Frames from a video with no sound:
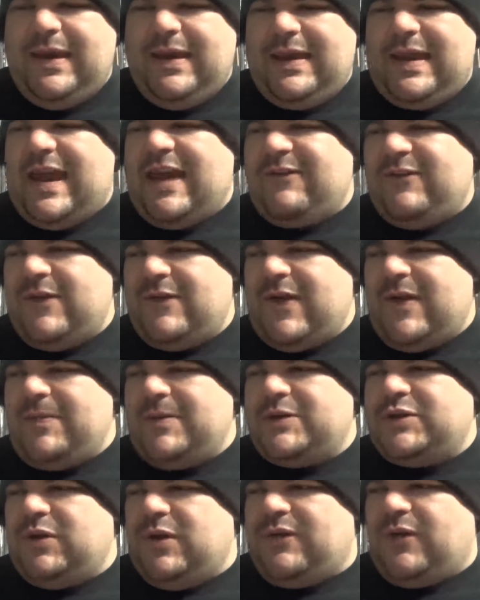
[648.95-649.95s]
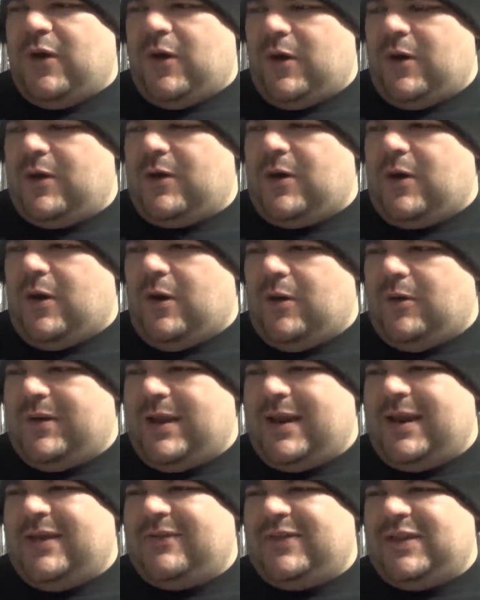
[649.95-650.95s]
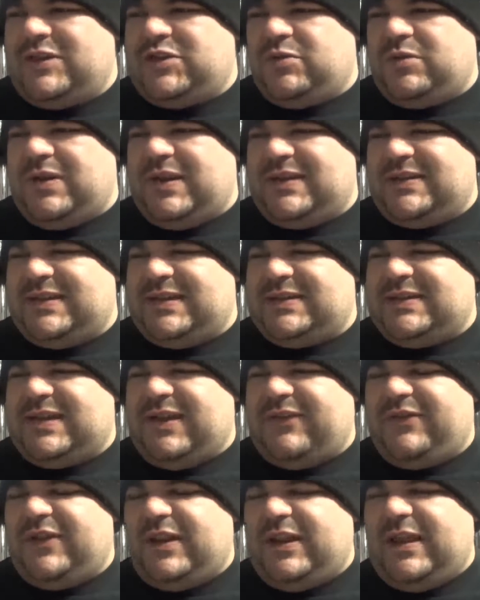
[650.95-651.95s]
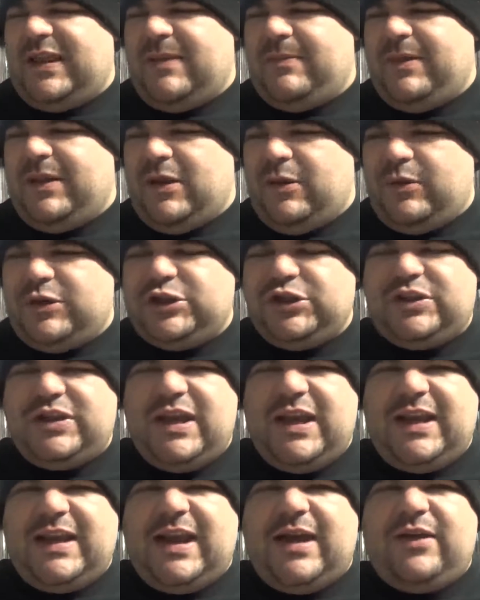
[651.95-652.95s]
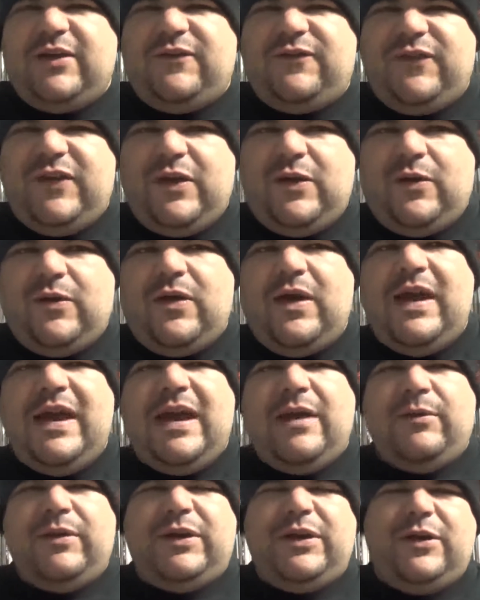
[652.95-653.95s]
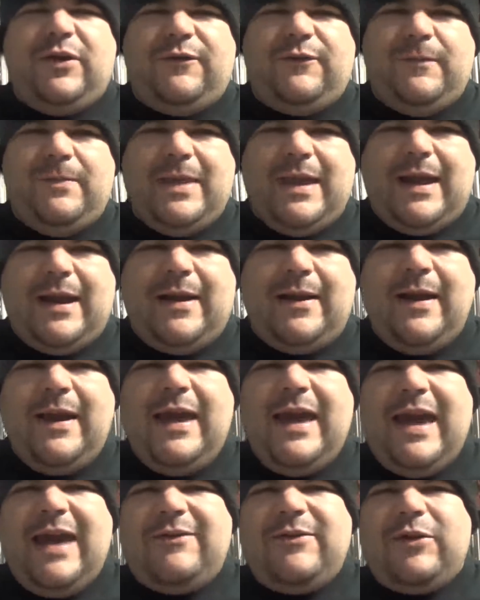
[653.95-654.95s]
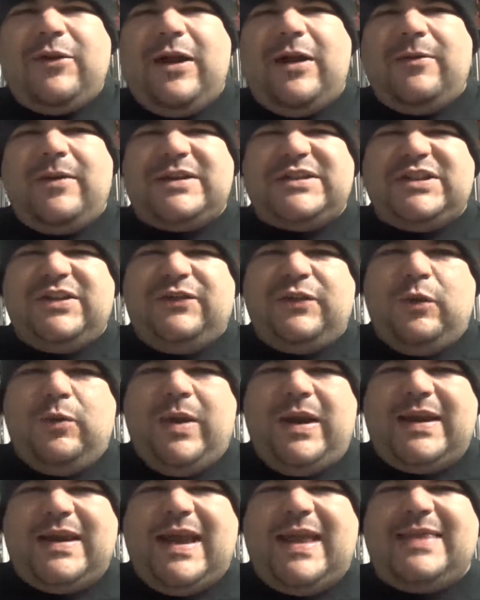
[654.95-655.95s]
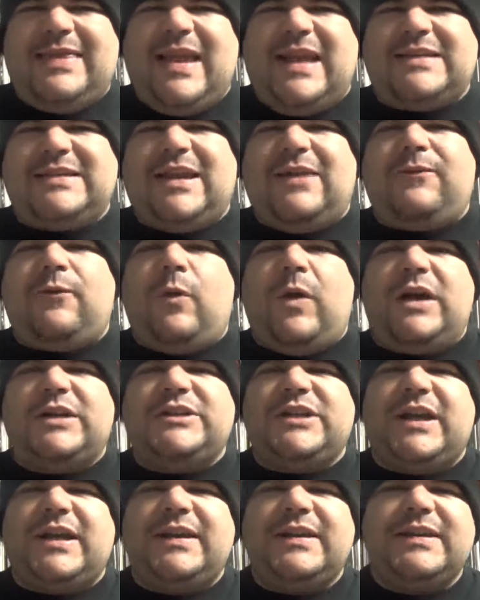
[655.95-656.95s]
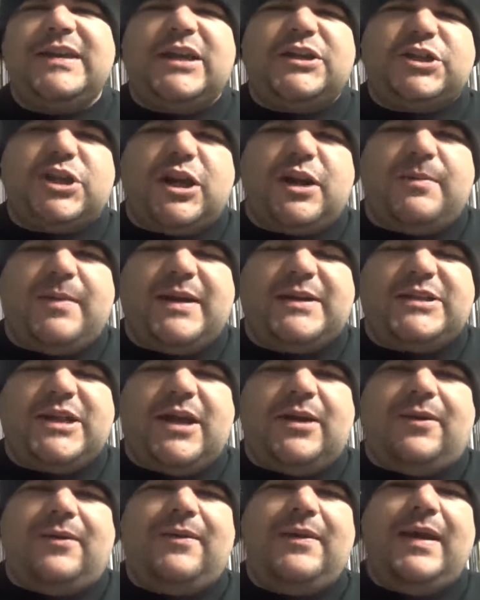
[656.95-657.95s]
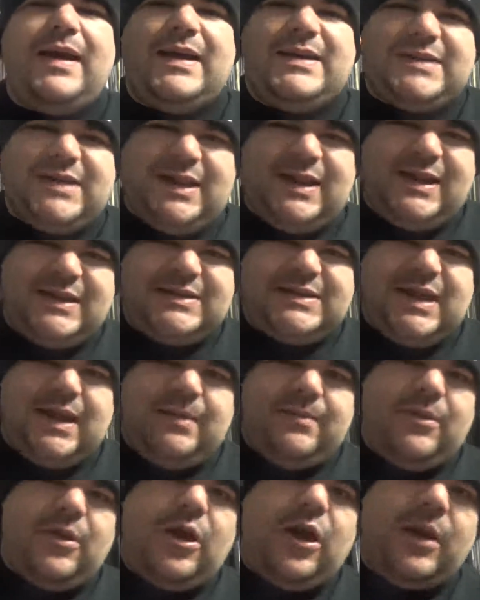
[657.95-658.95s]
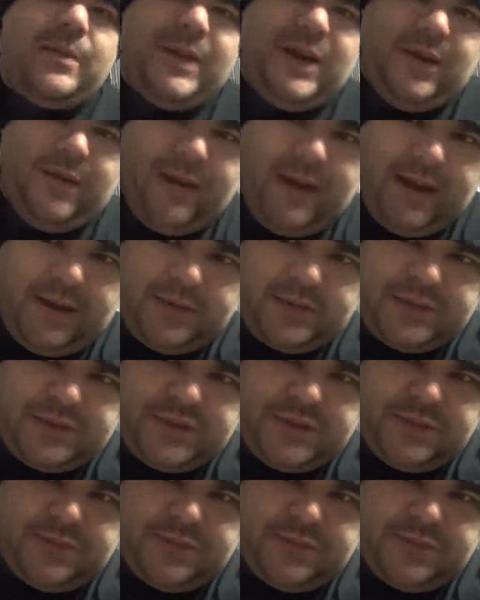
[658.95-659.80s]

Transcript: yeah, if you happen to have heard or own any of these releases, definitely let me know what you think, how you feel, and we can go from there. Have a great rest of your weekend. Thanks a lot for watching. Thanks for checking out my channel. Until the next time, Army Hell out.